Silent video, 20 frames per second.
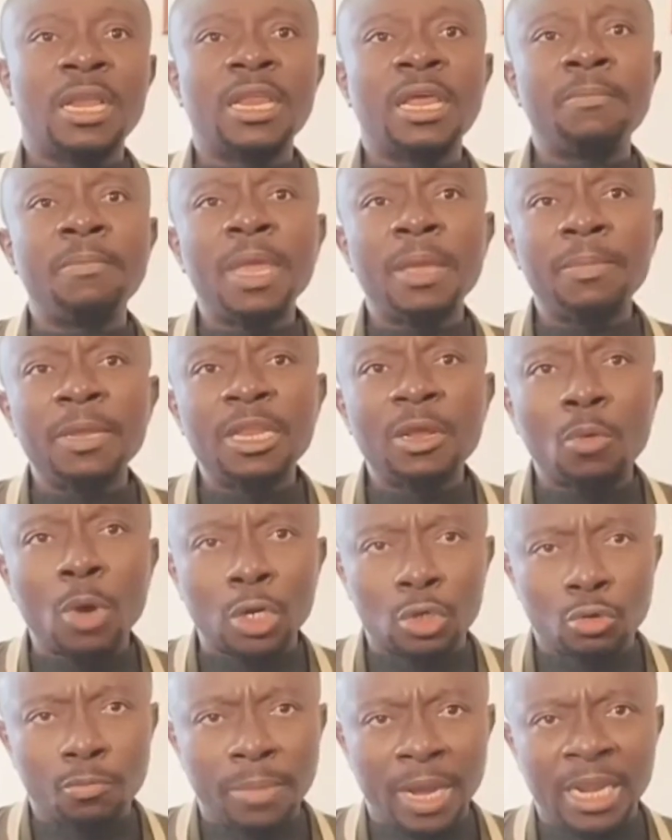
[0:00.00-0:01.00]
come that
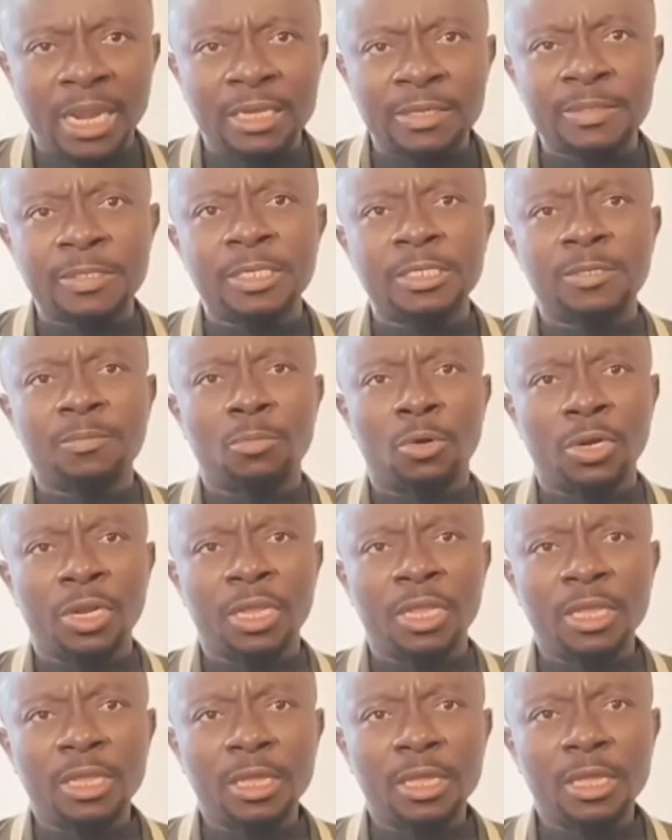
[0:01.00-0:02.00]
any concours
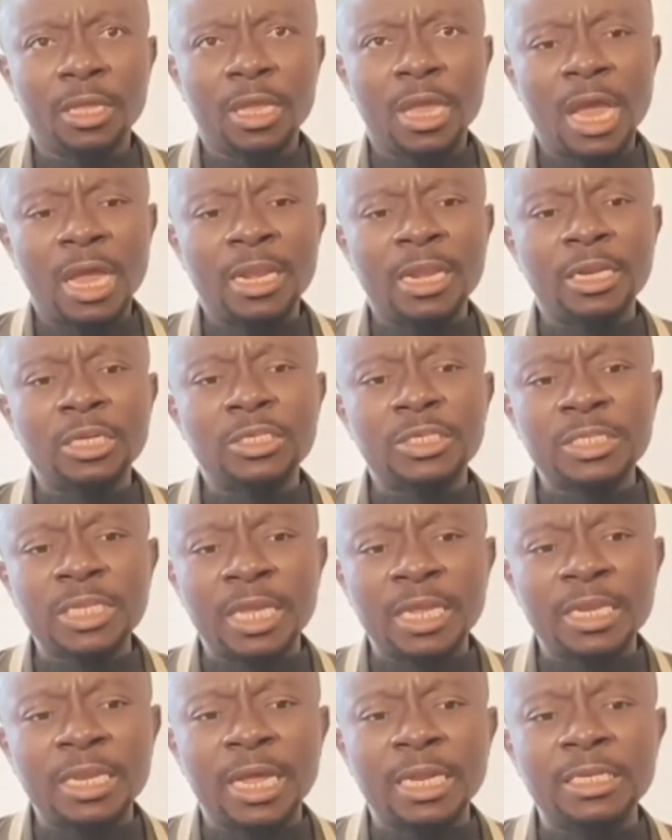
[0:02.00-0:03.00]
or any
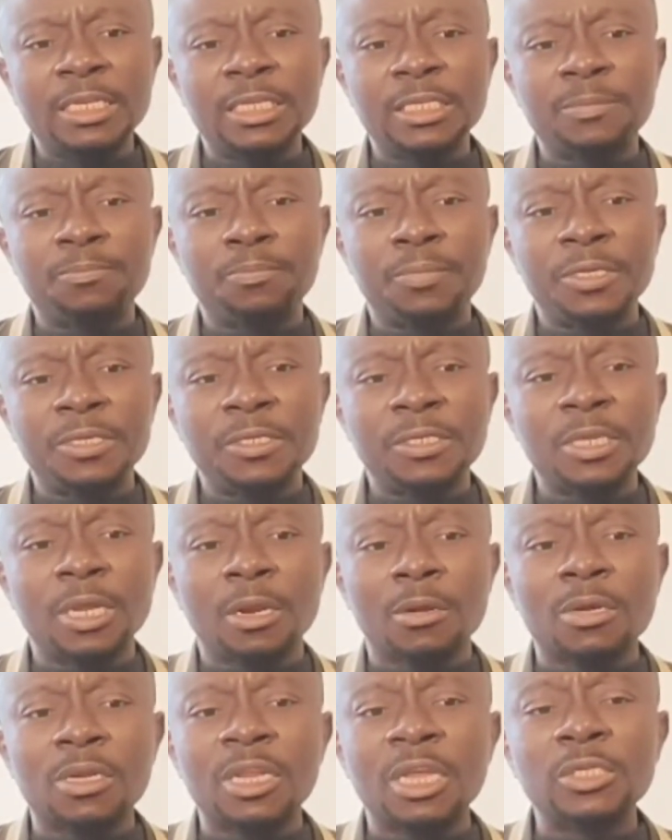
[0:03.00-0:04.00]
exam, public
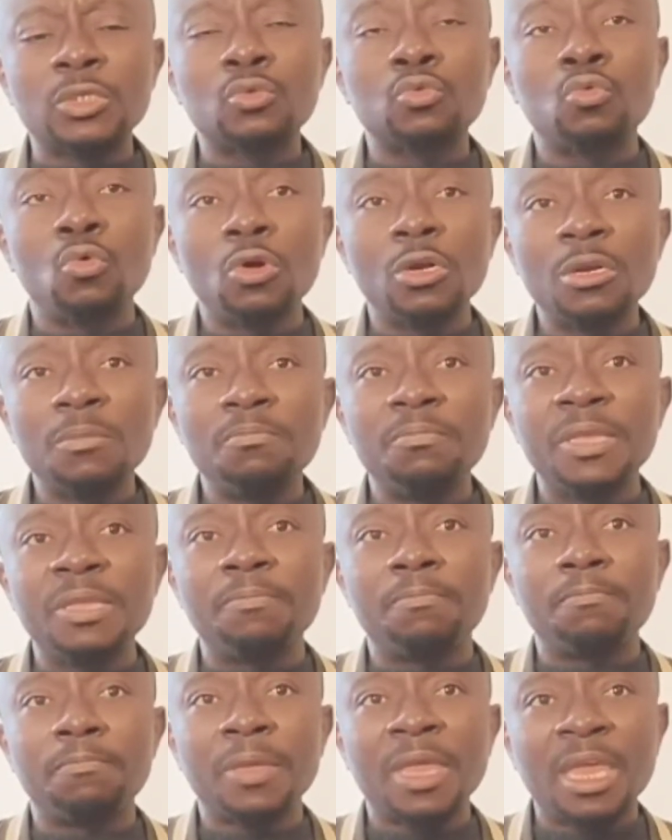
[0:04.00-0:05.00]
exam that you want to
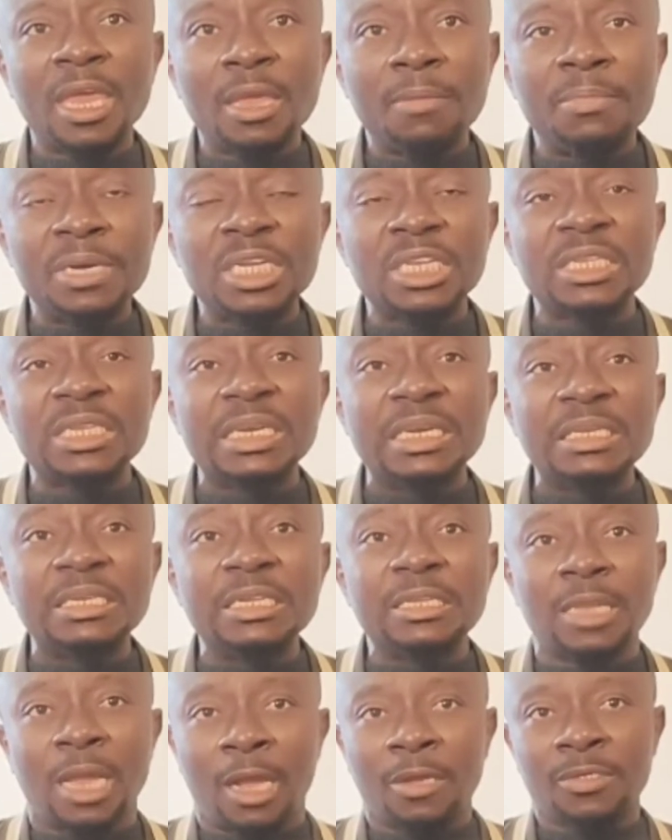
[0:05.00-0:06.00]
write, maybe
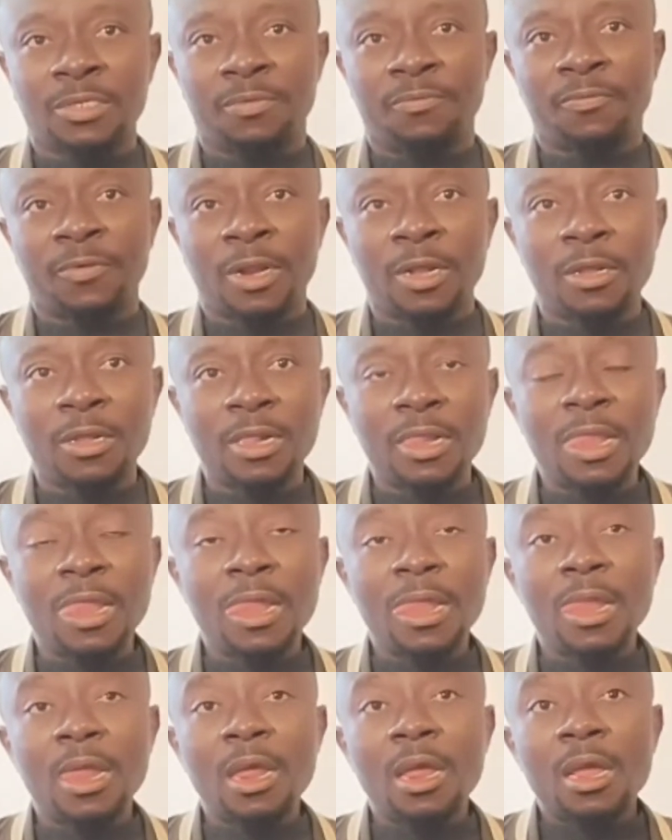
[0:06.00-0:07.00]
you'll be asked to
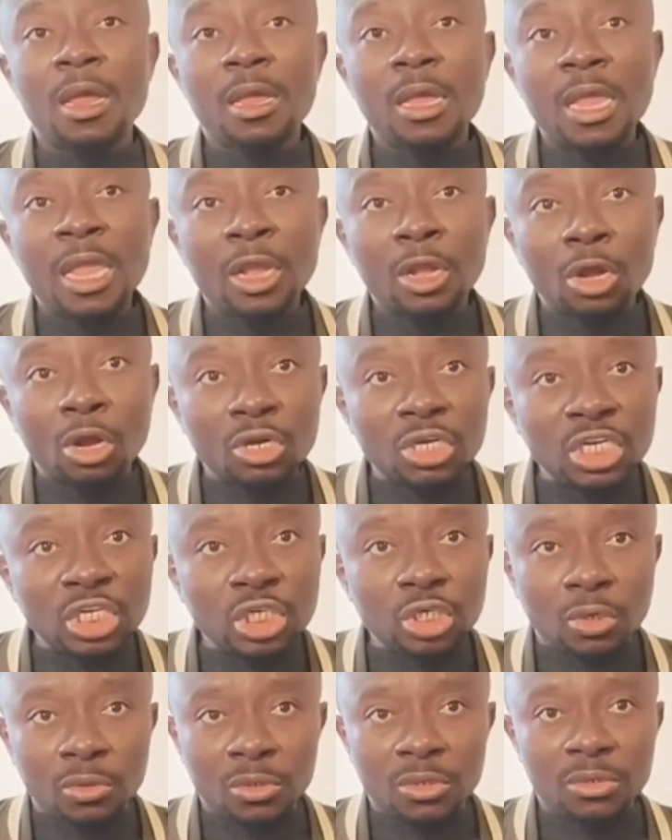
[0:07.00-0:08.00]
do the
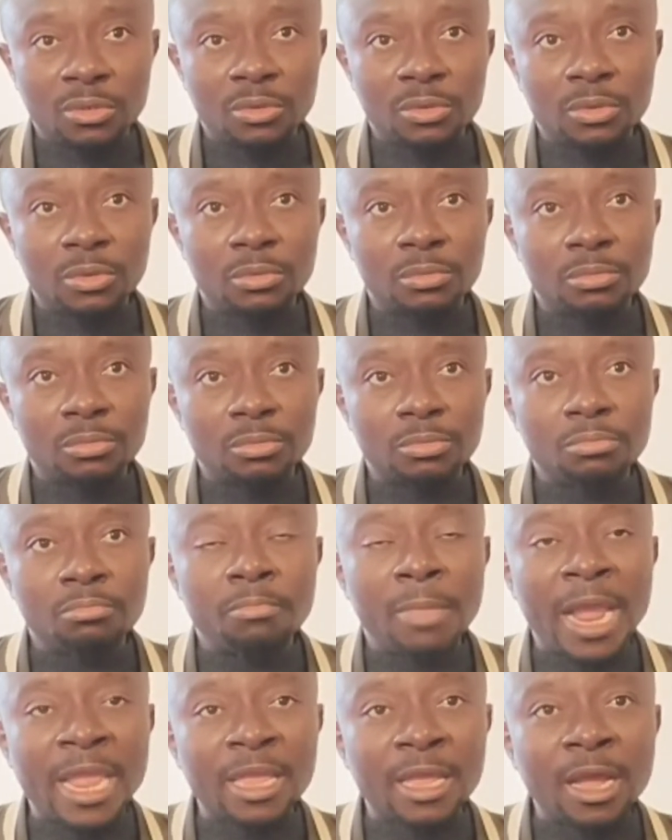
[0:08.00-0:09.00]
PCR test.
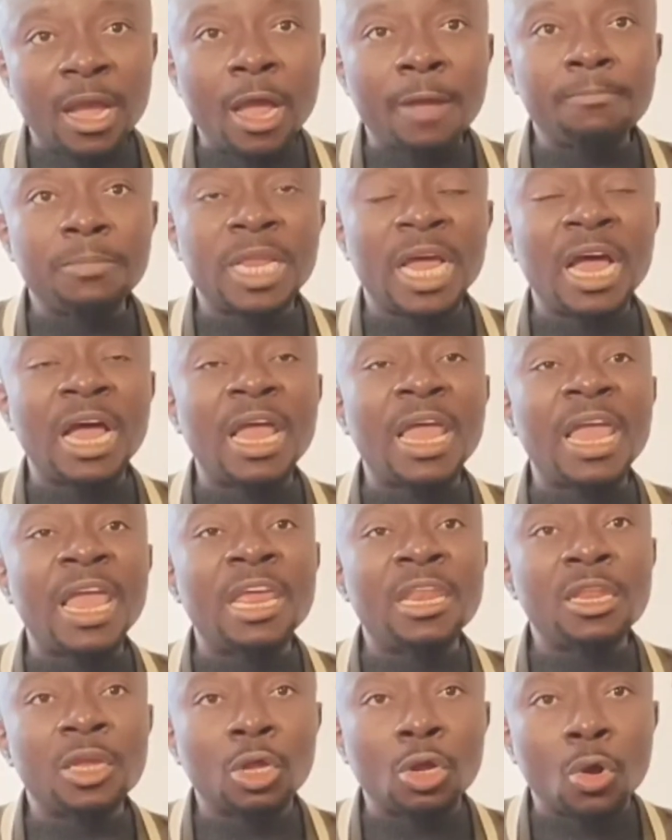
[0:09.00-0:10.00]
And if
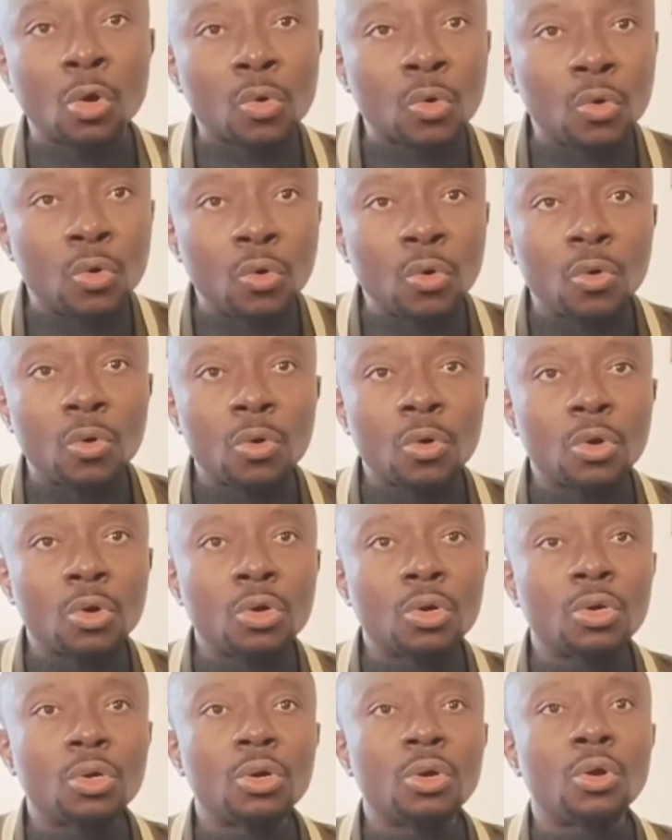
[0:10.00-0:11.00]
you are asked to
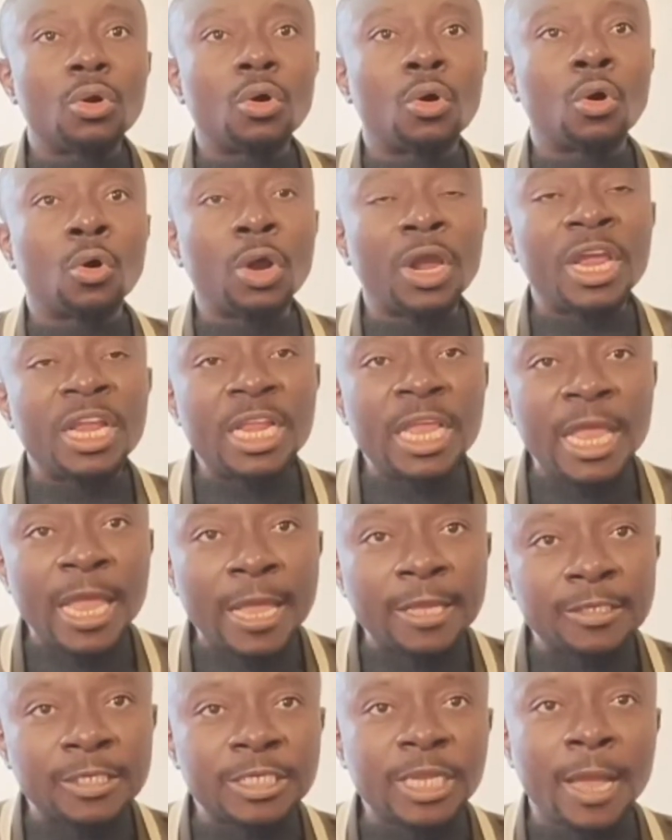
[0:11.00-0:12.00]
do this,
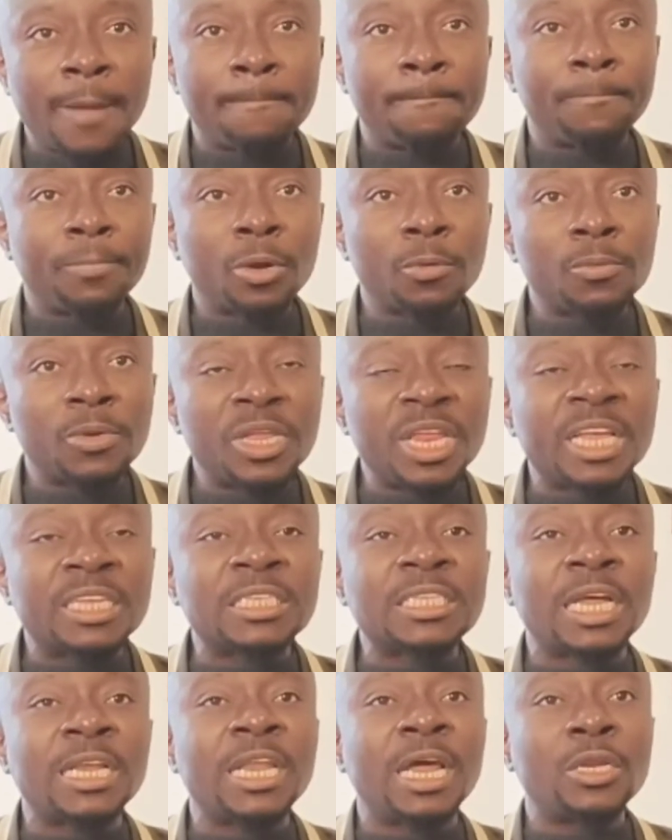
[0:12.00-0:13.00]
then Cameroonians, the
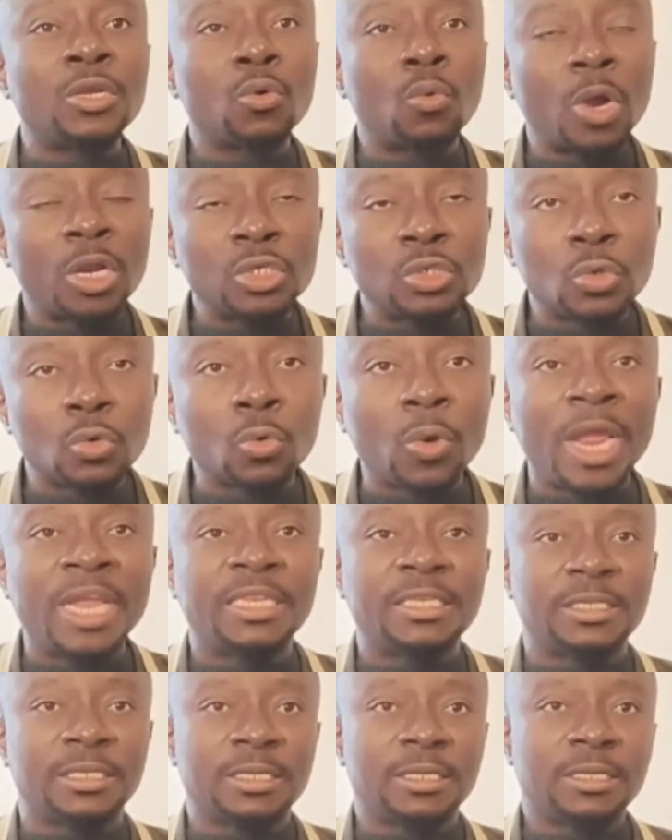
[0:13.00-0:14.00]
common people,
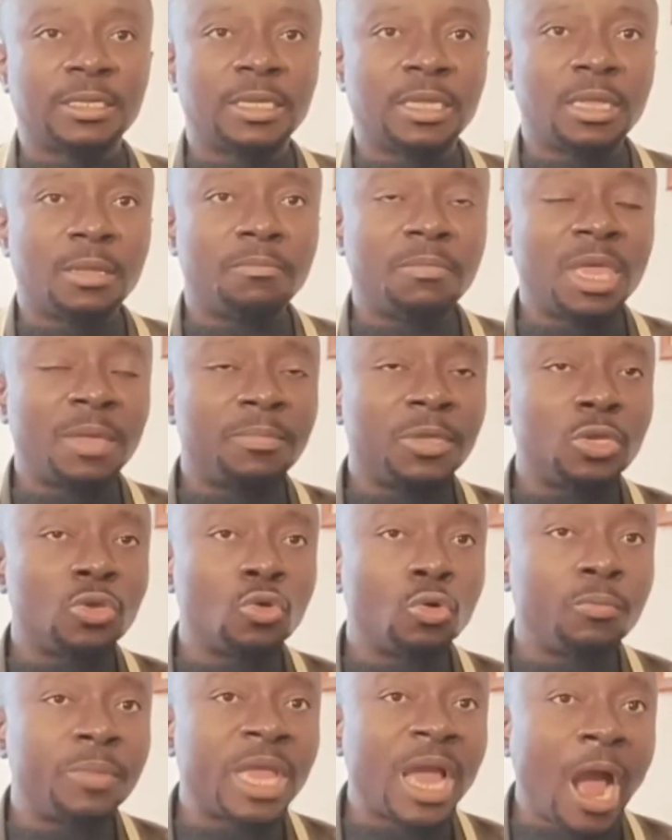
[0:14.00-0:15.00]
will suffer a
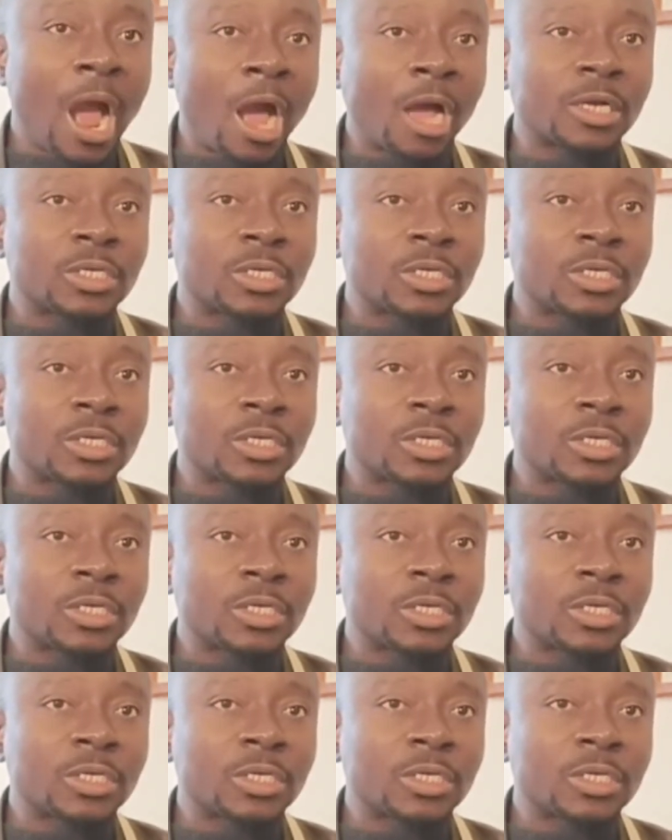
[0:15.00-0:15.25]
lot.